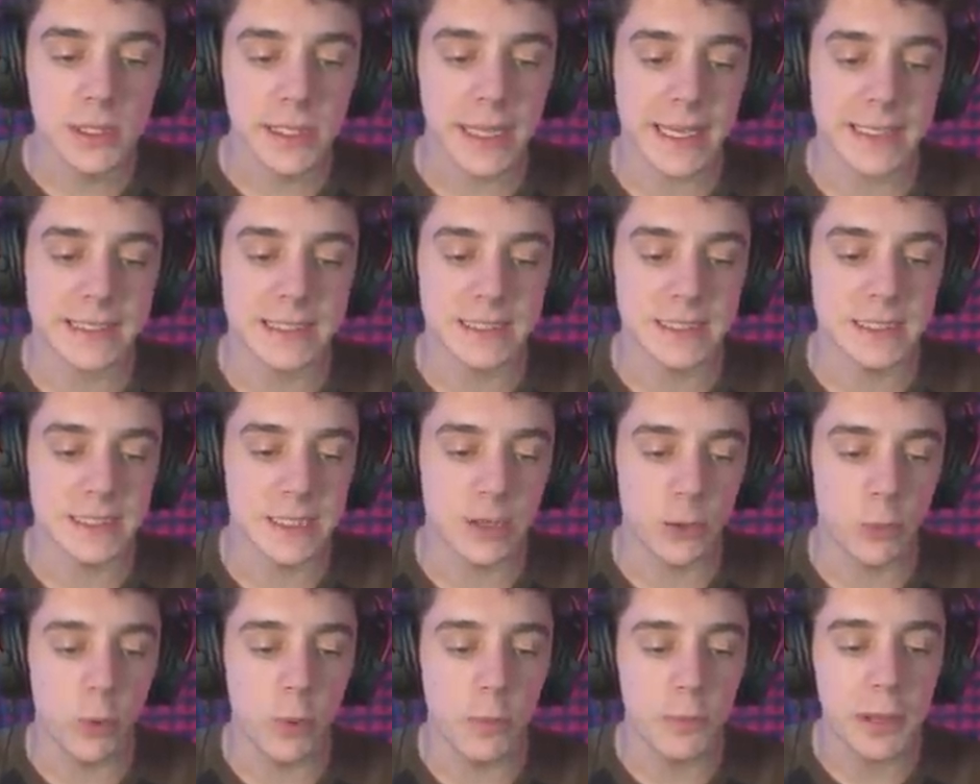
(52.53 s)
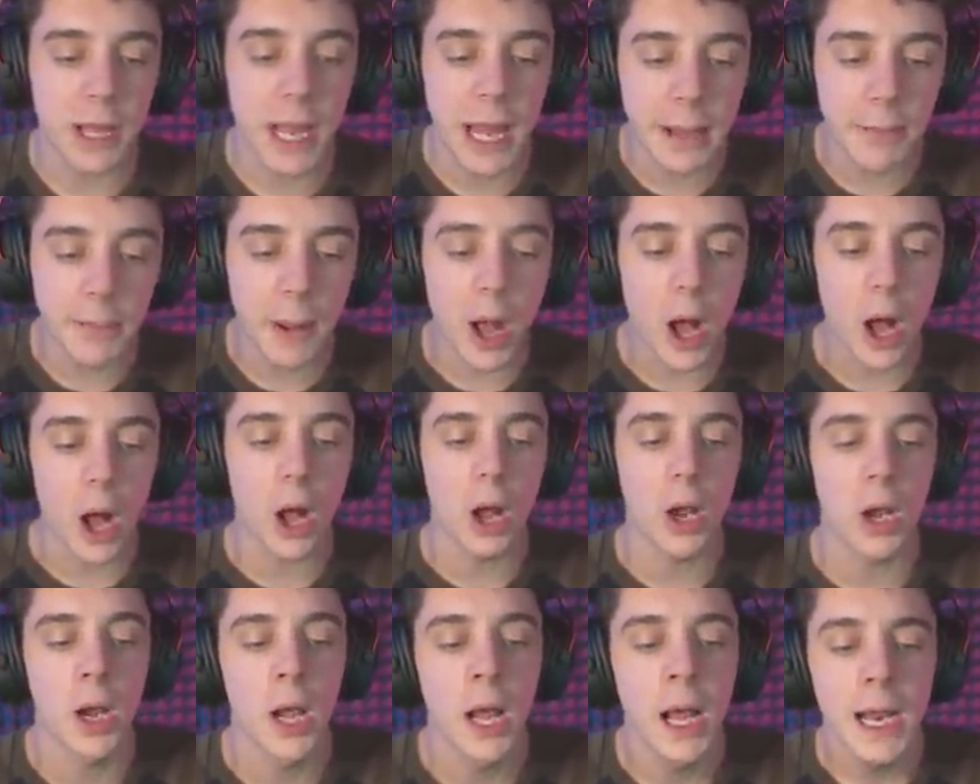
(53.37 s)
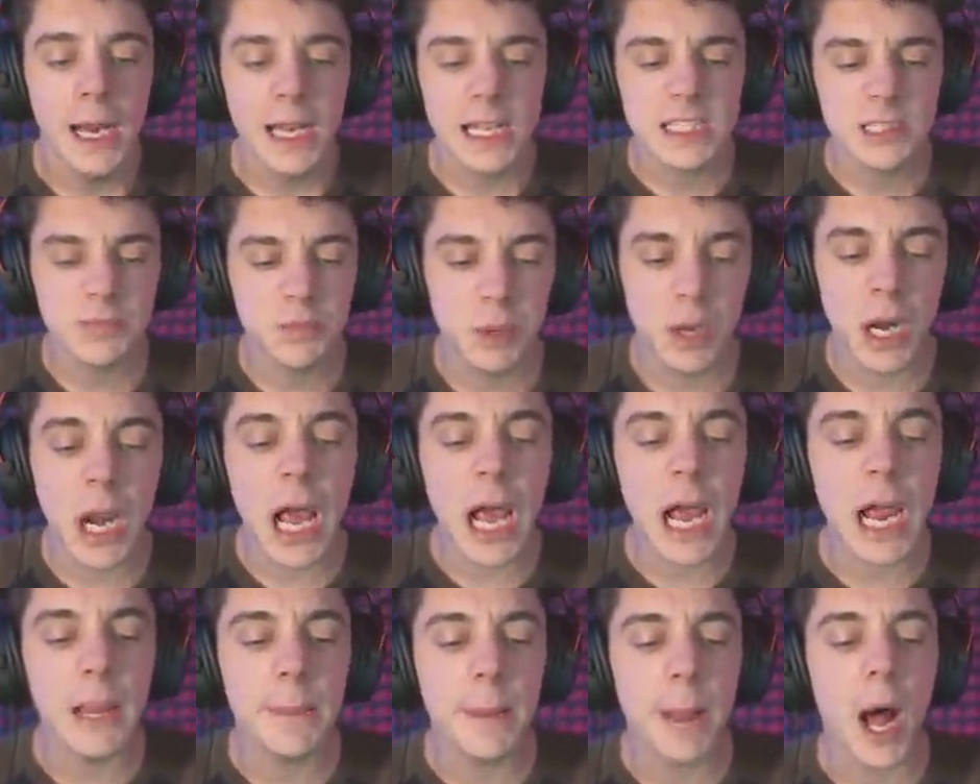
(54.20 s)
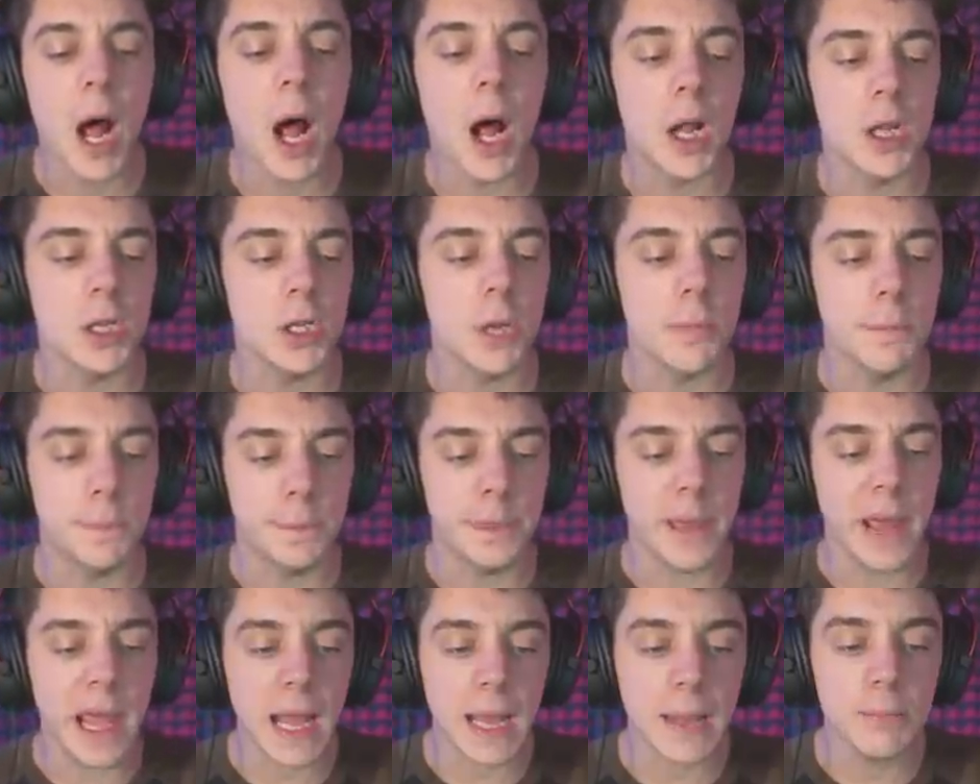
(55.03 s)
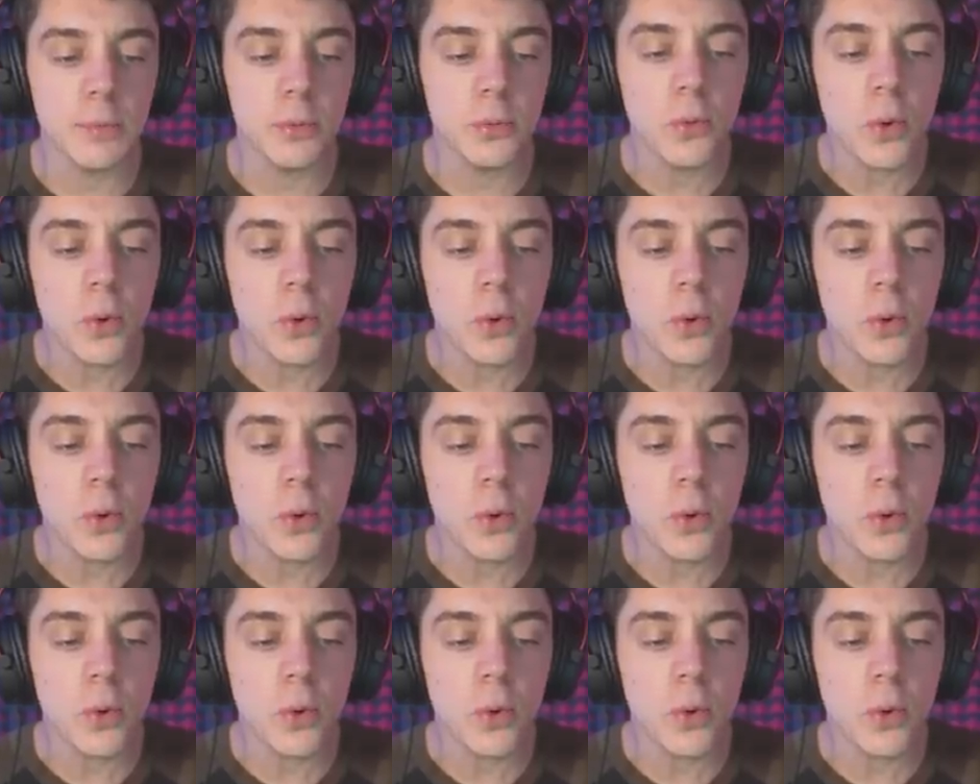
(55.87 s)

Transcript: Yes, we'll play ball. Let's play ball. You're Babe